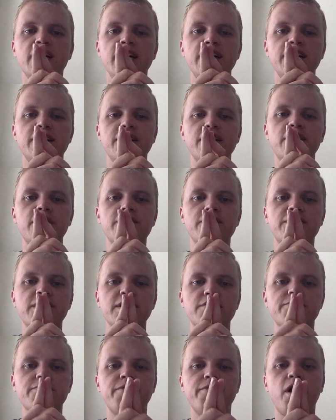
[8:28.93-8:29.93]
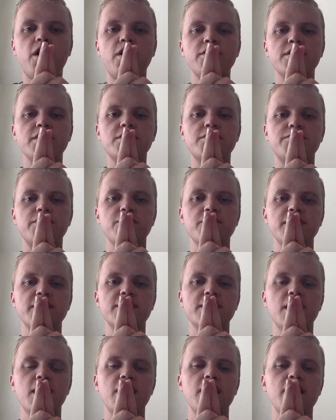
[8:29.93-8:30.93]
the Earth is farthest from the
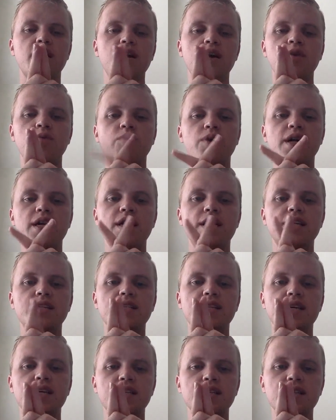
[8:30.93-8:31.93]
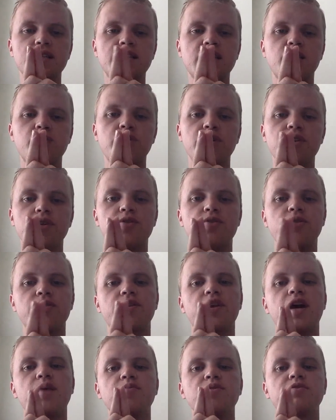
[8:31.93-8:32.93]
sun when it is in summer in the
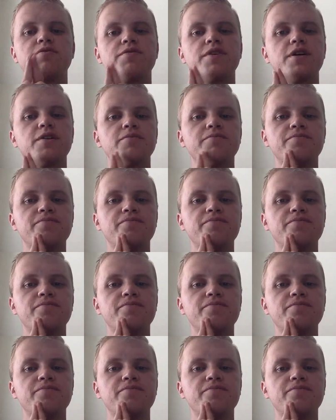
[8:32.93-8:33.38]
northern hemisphere.